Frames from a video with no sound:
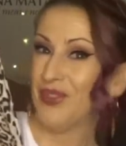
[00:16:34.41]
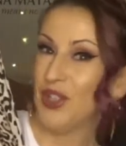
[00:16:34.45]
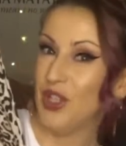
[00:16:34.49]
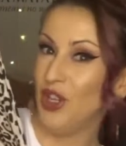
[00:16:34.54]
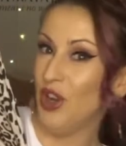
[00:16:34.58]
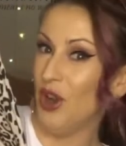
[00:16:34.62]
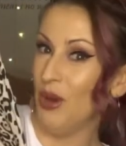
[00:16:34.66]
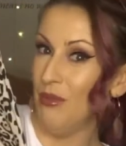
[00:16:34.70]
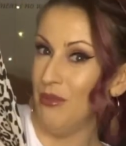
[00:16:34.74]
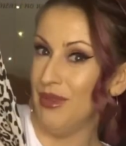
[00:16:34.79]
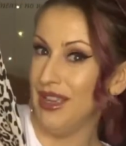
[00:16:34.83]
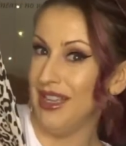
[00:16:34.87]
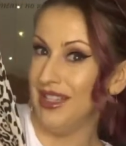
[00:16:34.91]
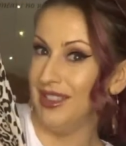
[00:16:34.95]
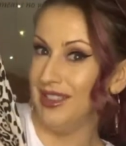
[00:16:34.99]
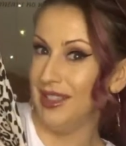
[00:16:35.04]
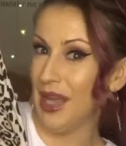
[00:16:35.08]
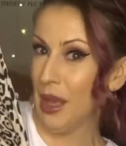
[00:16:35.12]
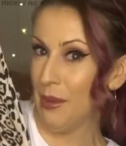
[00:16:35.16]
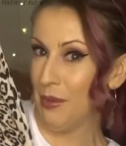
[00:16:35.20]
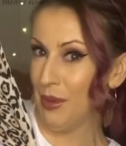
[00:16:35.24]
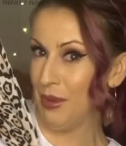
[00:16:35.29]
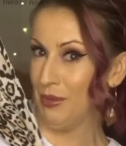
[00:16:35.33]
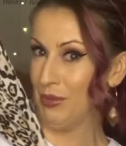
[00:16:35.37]
got me a
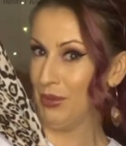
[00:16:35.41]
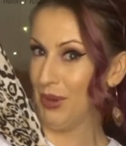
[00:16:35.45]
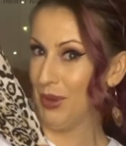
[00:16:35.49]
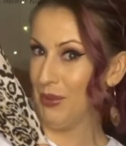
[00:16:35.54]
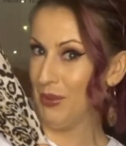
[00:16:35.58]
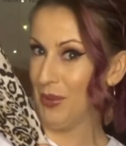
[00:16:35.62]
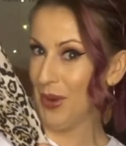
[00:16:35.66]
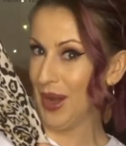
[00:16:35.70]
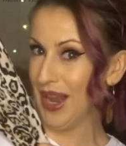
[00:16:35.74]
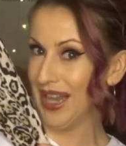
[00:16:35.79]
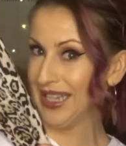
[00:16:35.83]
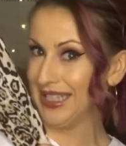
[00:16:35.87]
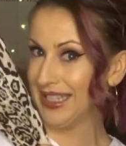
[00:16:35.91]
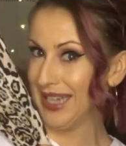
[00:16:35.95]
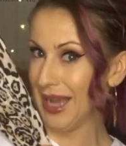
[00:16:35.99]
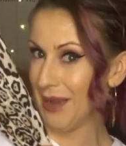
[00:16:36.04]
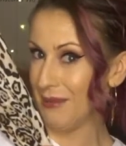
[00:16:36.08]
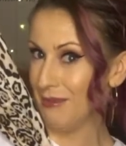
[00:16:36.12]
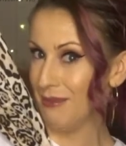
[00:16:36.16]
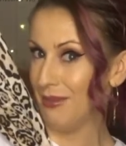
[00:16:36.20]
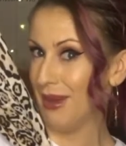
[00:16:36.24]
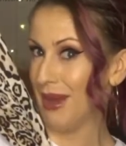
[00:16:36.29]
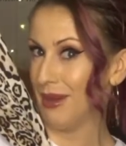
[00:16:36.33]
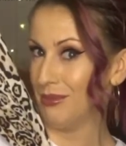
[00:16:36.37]
leopard print one of
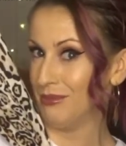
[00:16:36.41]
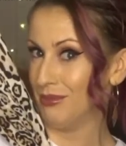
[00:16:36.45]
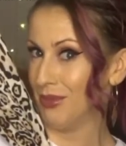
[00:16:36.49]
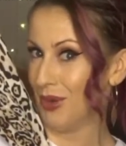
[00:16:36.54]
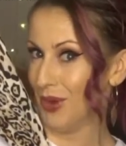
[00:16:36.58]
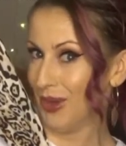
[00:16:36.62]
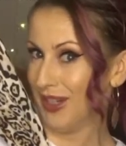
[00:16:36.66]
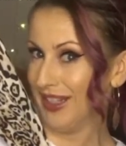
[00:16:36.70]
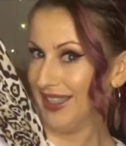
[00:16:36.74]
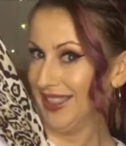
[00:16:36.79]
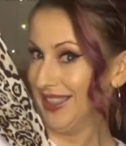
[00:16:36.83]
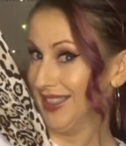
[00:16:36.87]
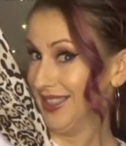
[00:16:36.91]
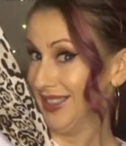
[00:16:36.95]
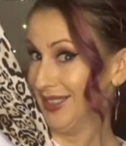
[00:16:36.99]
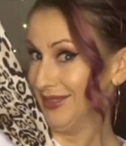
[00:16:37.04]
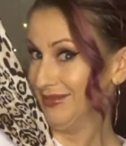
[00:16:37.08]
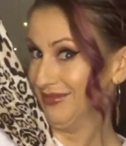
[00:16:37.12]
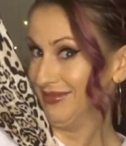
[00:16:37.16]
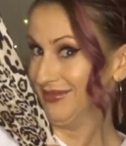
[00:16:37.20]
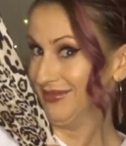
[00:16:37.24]
them bad boys.